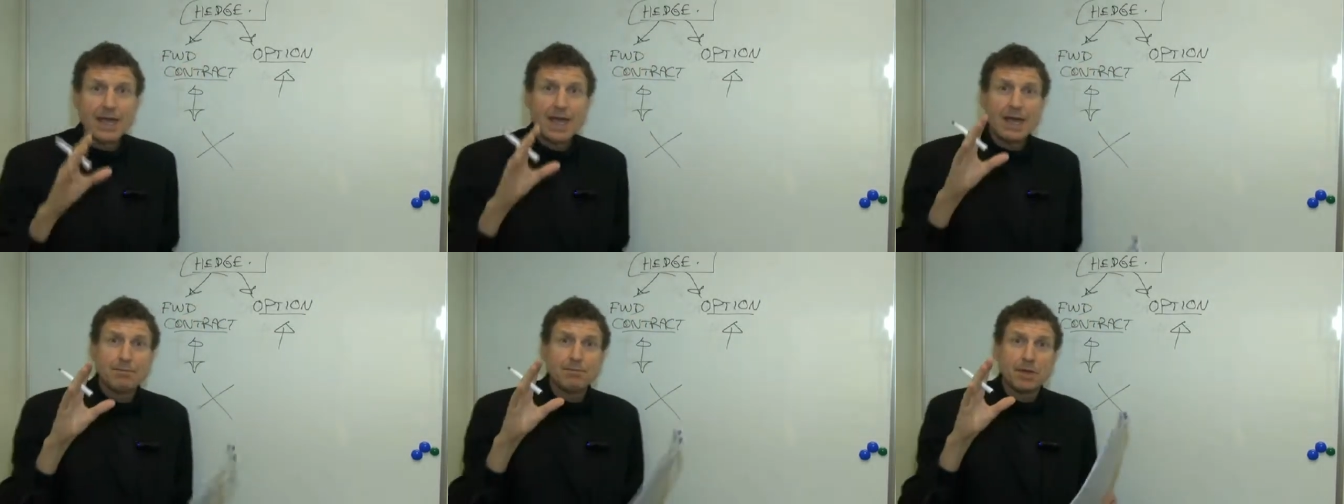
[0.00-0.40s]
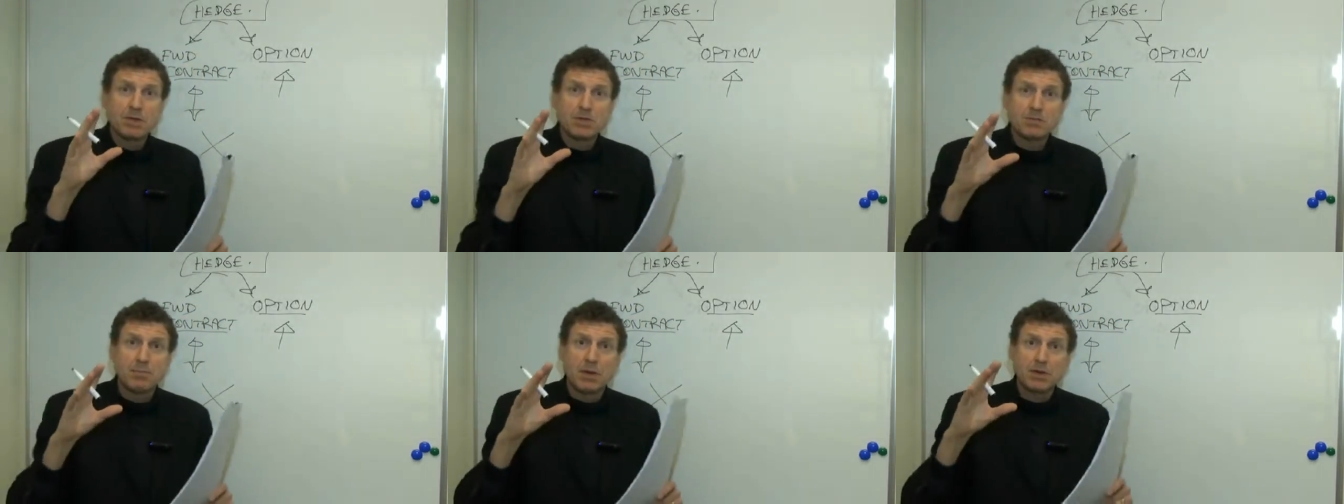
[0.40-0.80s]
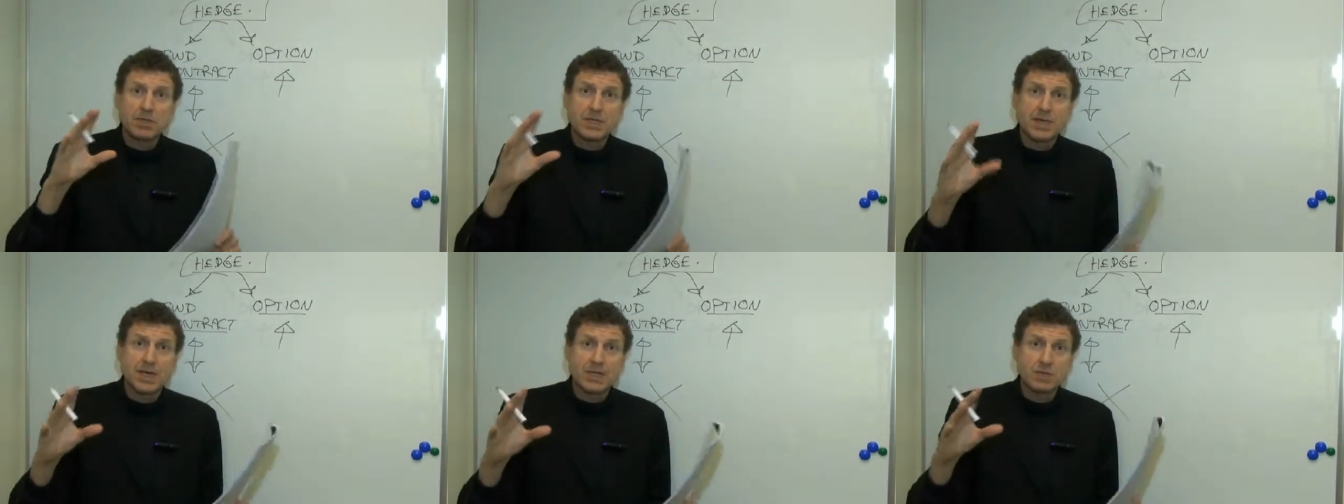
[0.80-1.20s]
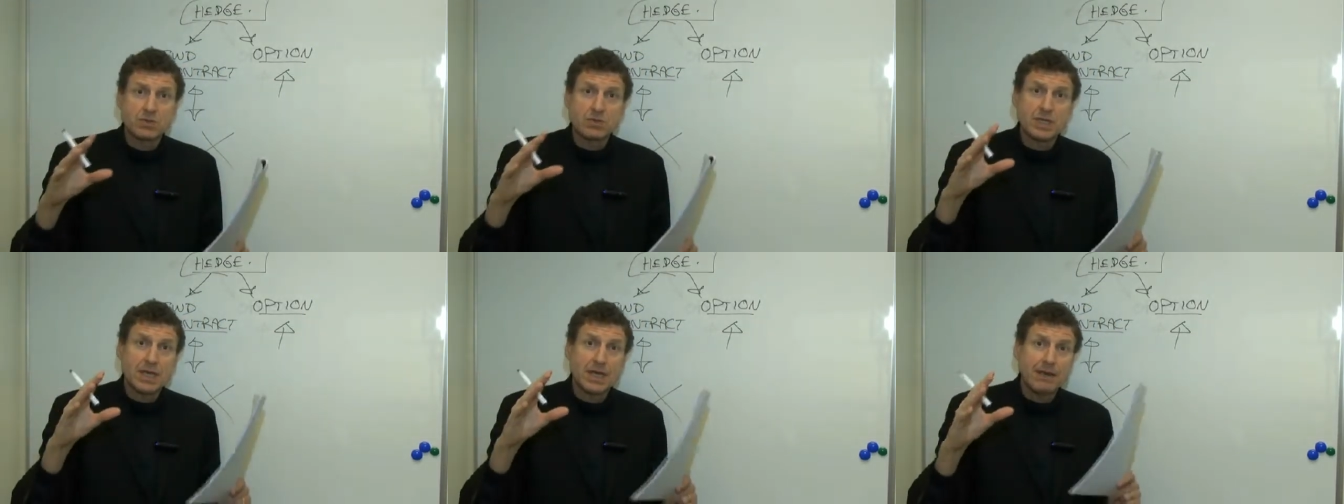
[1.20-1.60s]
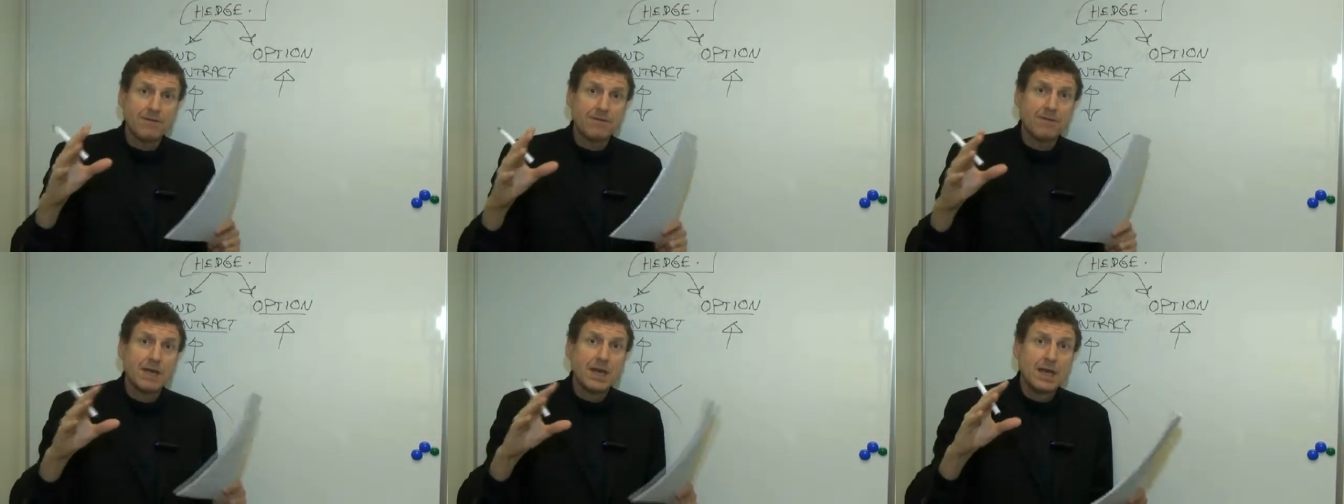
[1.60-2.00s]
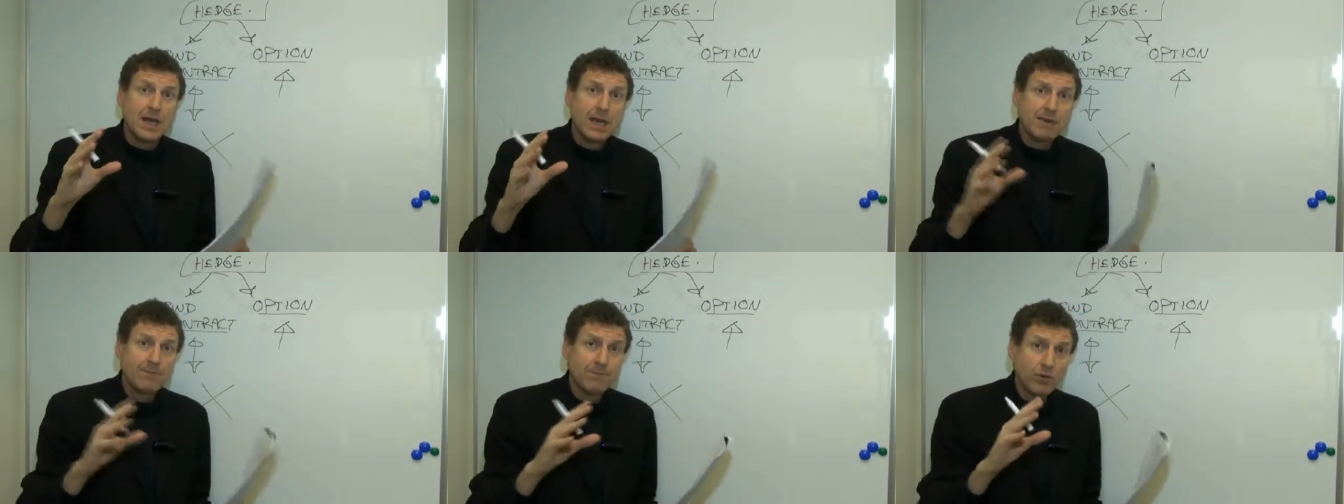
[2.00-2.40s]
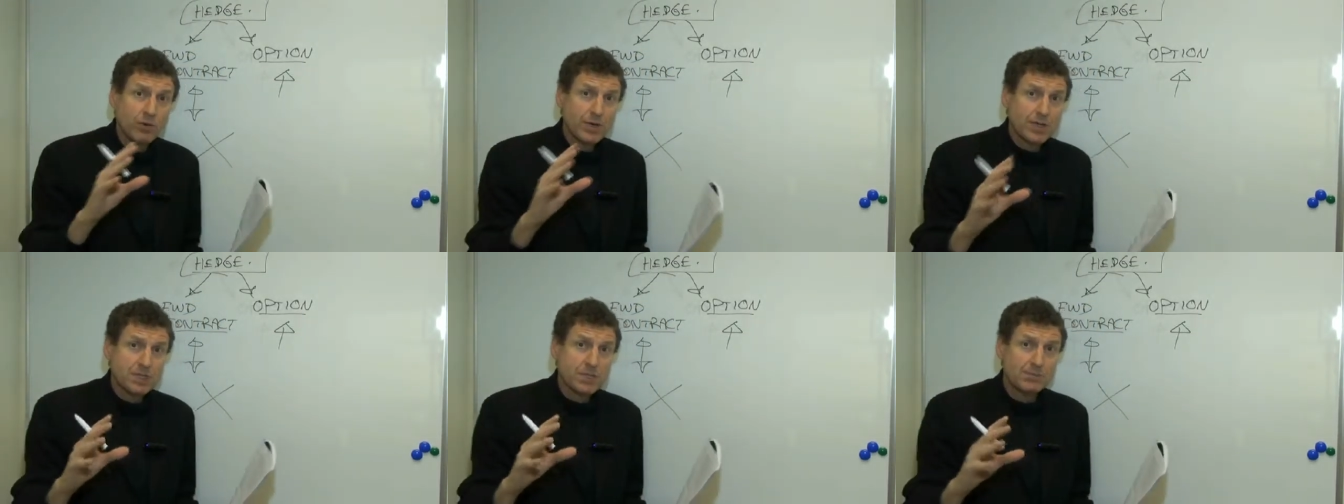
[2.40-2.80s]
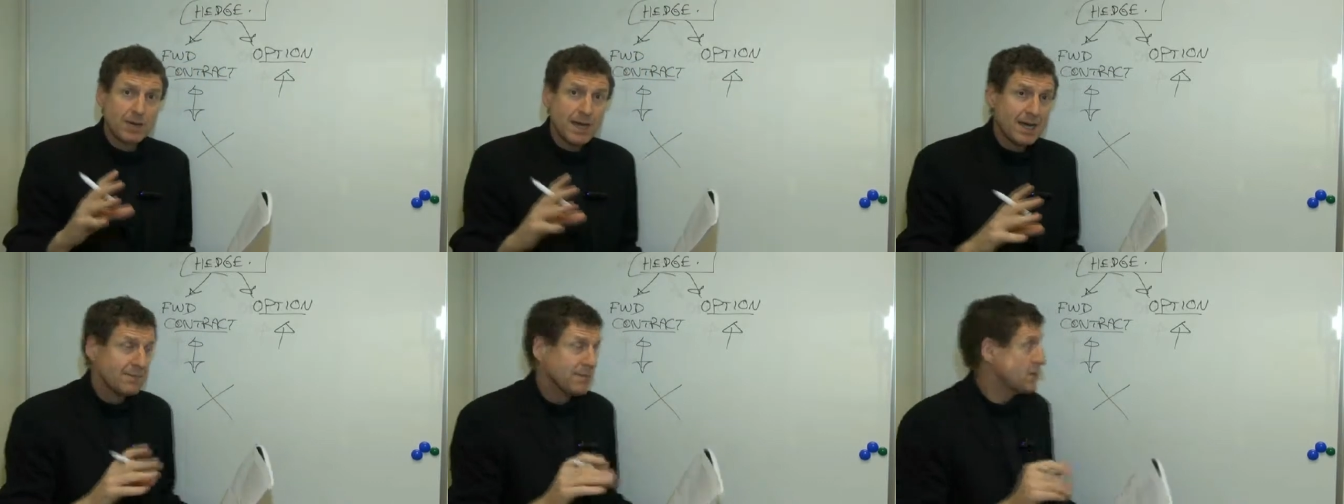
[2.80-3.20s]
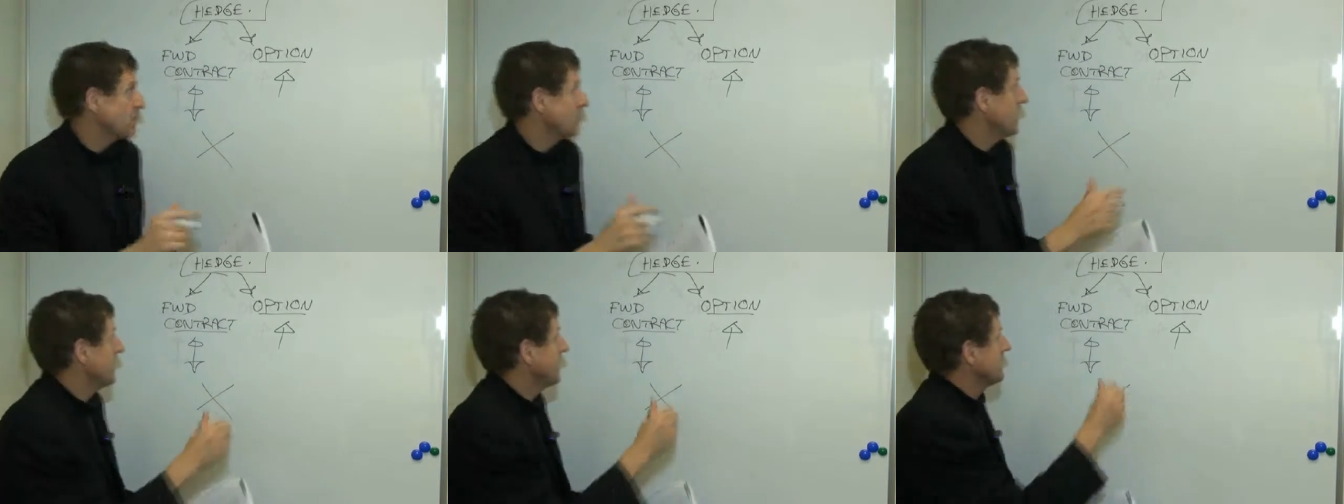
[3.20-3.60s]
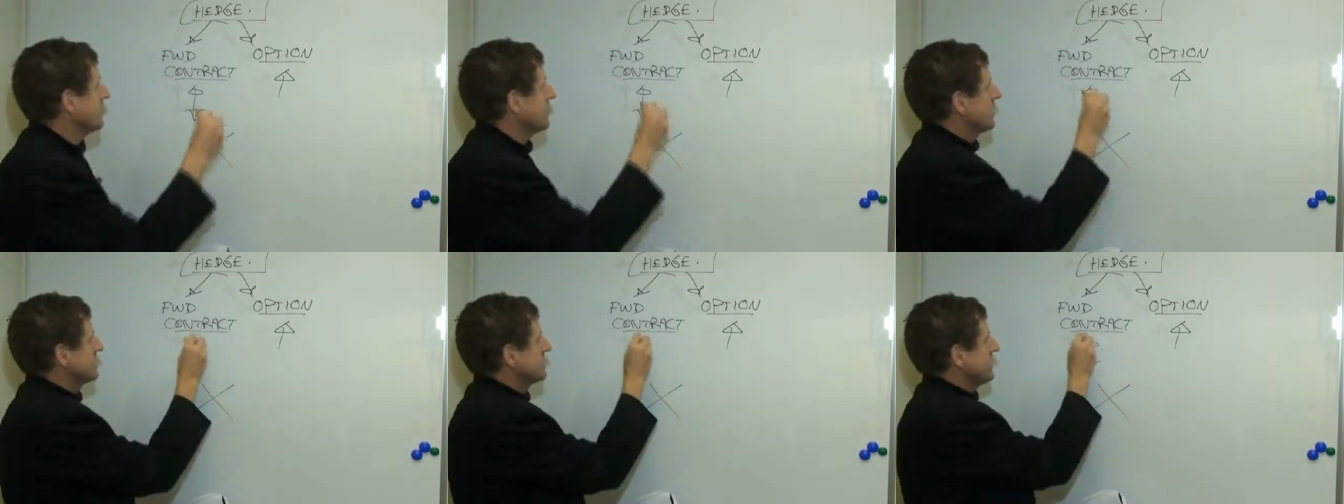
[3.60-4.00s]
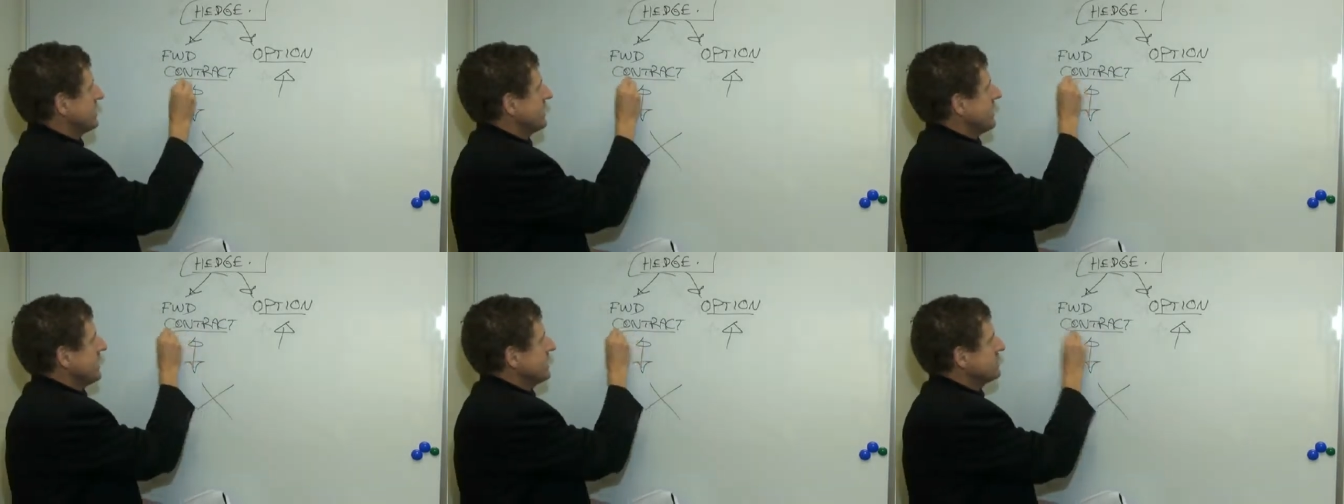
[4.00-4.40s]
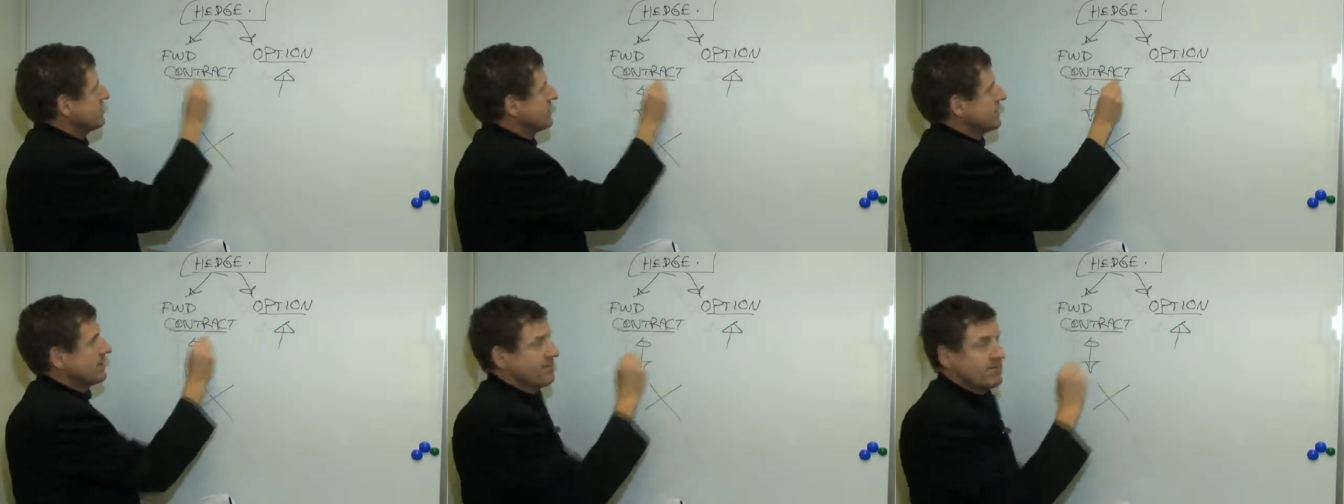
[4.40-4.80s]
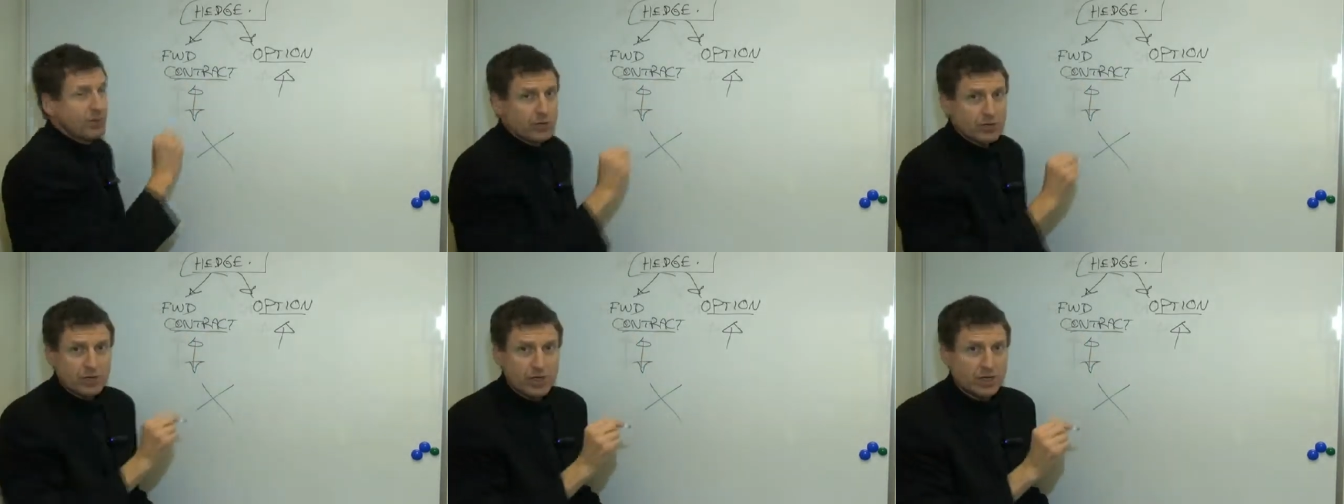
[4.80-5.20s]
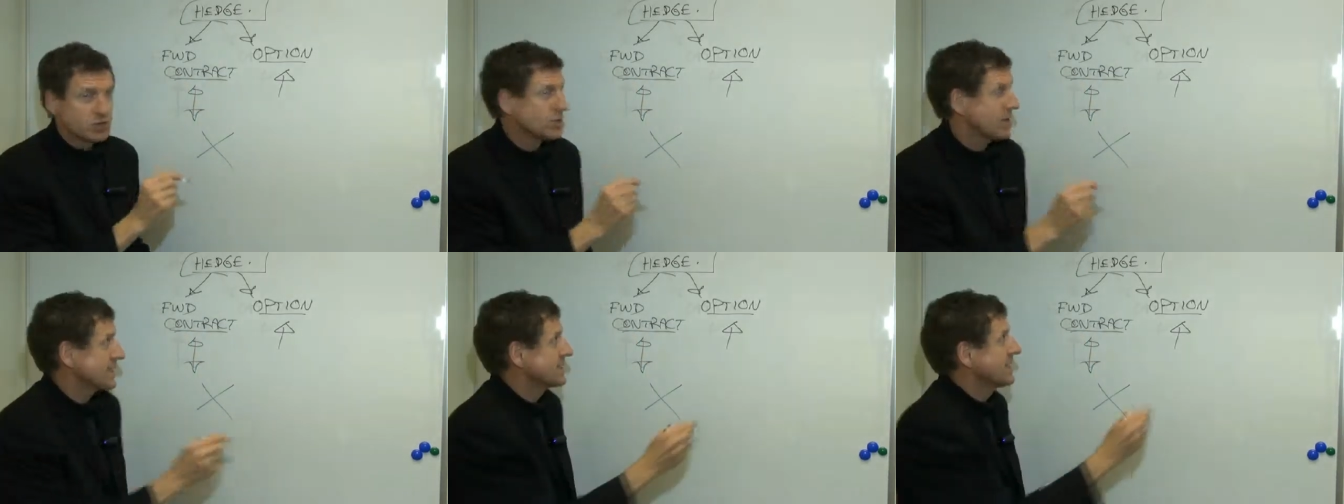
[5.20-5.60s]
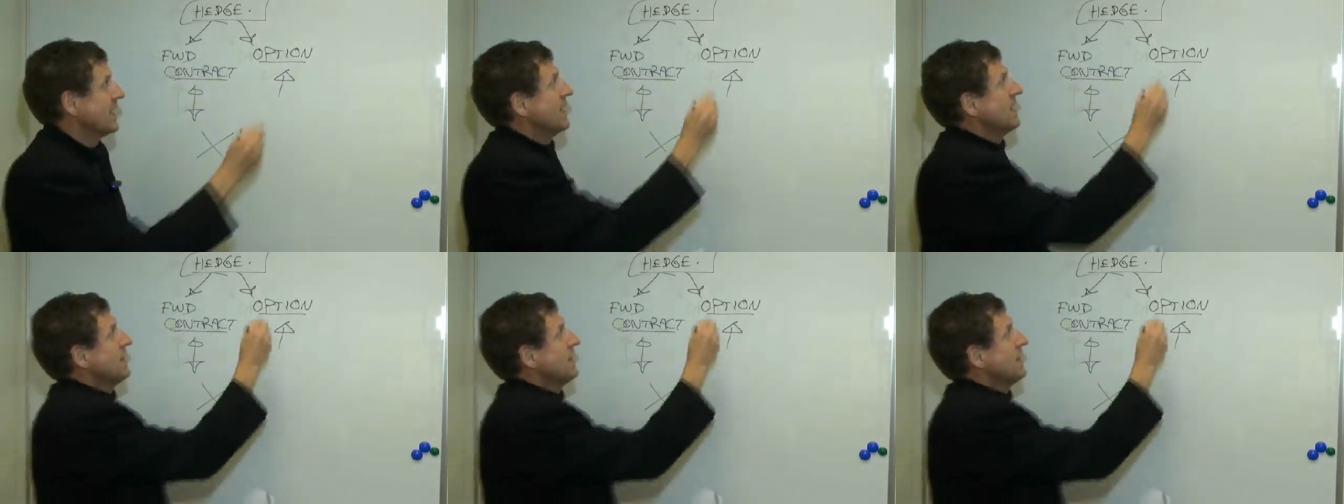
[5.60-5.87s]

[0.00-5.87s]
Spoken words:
and most multinationals have a Forex department where they're actually entering into forward contracts,